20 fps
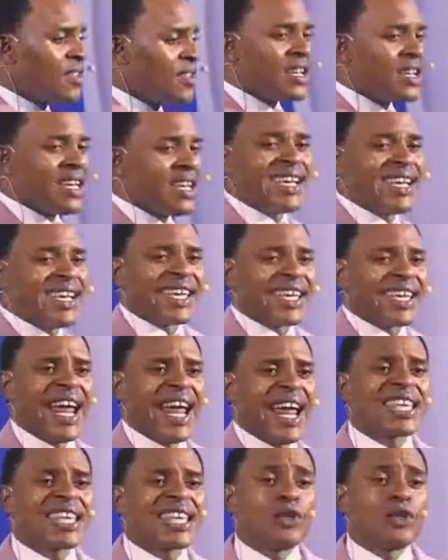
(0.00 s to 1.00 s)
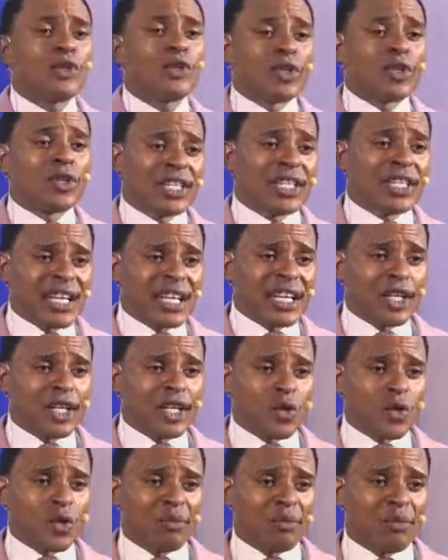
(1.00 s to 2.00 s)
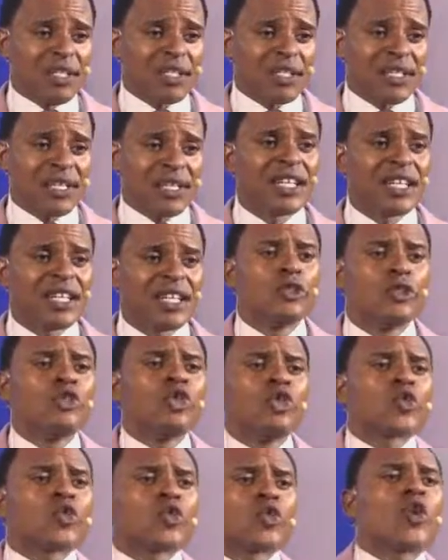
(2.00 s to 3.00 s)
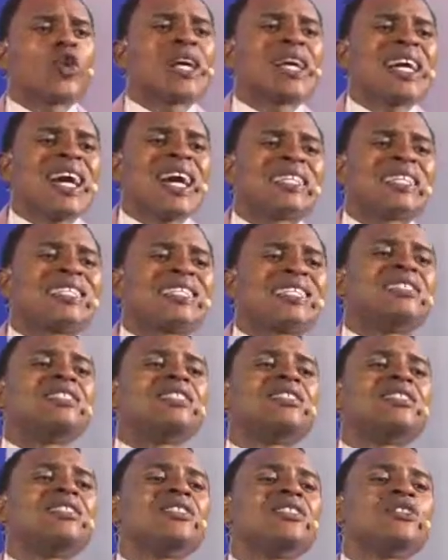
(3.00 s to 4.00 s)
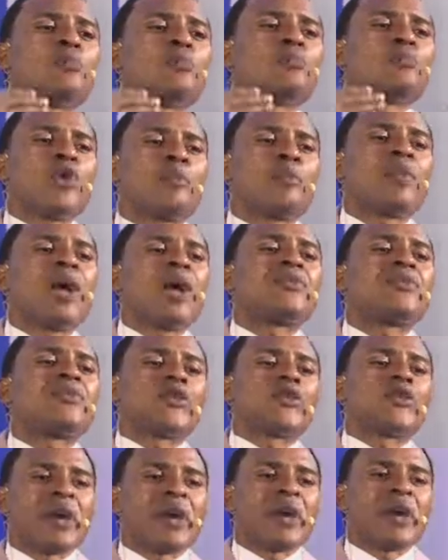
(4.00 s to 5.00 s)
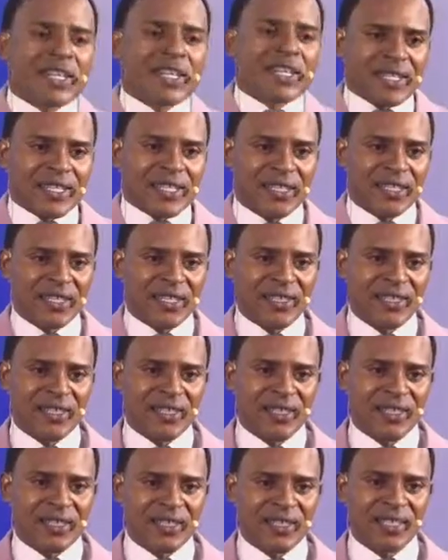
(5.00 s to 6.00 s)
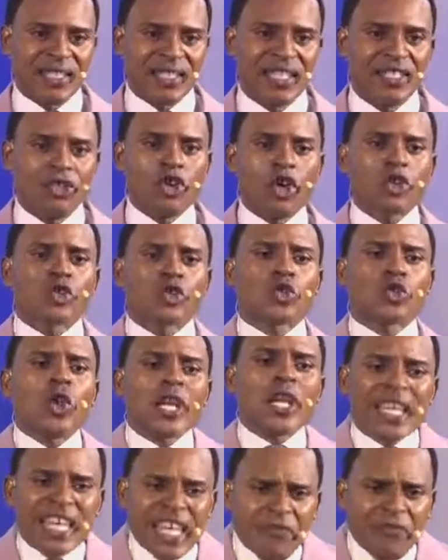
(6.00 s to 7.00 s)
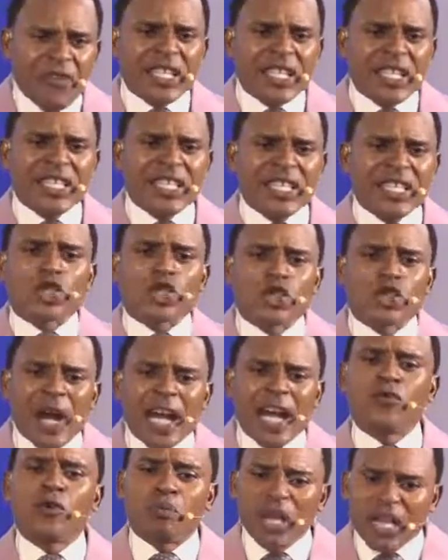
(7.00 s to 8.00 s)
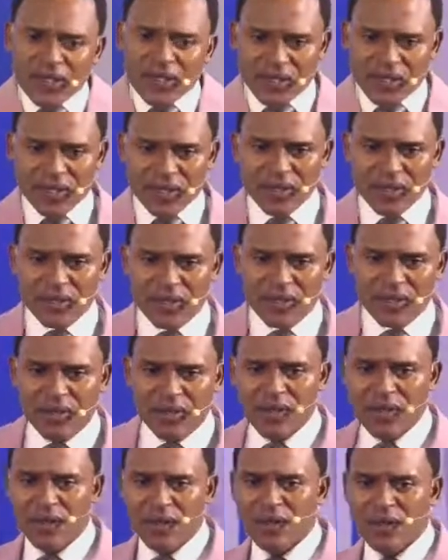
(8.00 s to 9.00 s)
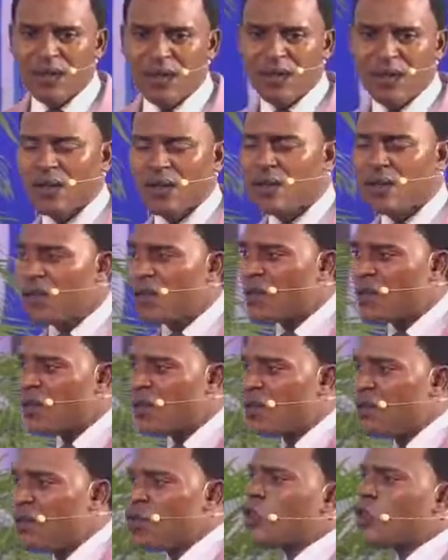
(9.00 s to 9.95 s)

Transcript: Can I give you today's English what it means? Not to cast the proper respect, not to give it its rightful place, not to